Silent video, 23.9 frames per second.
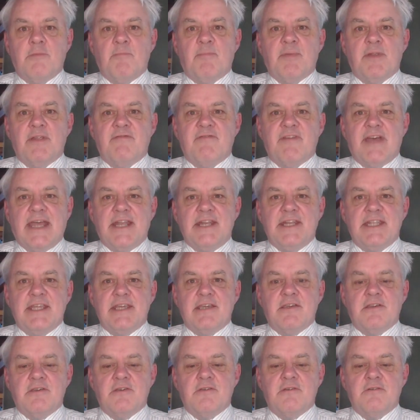
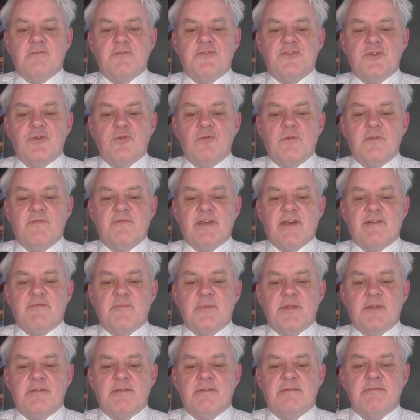Blavatnik School of
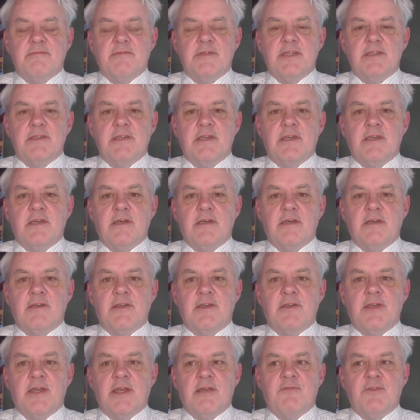Government
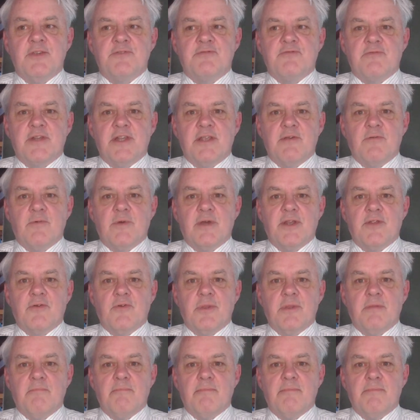is running one
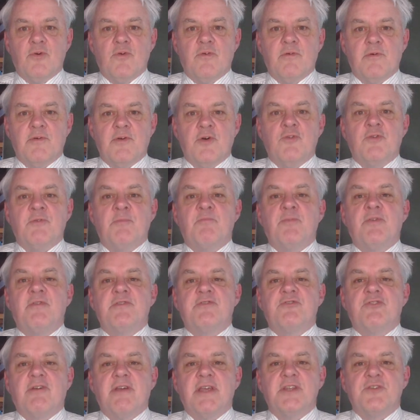on the, or
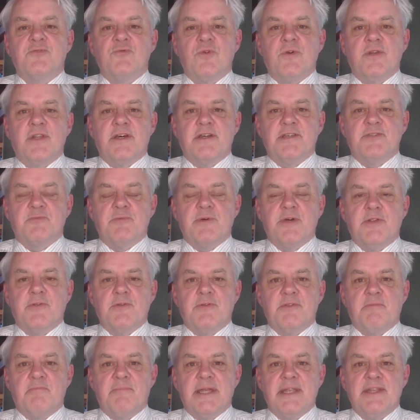trying to organise one
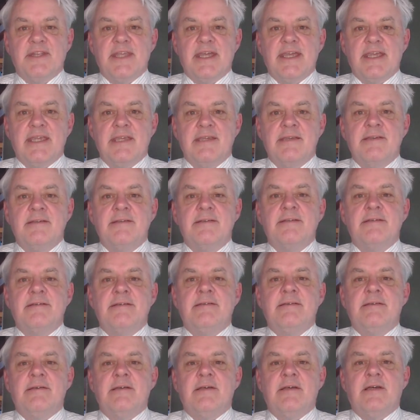on the Monday.
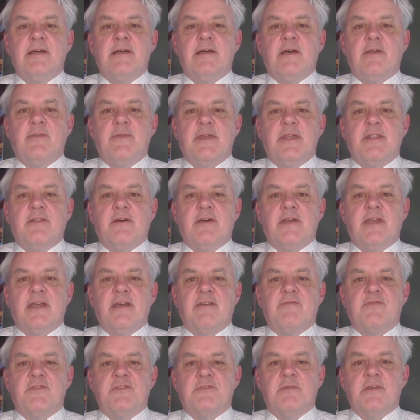Then I
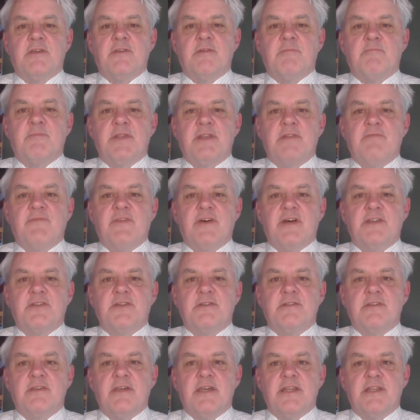have been
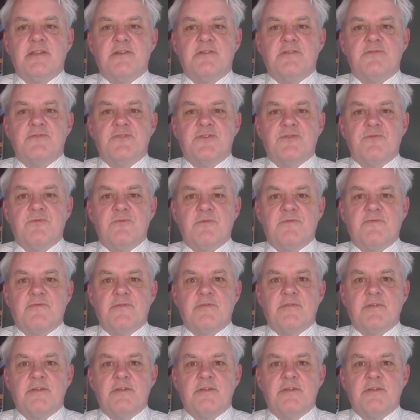invited to Headington School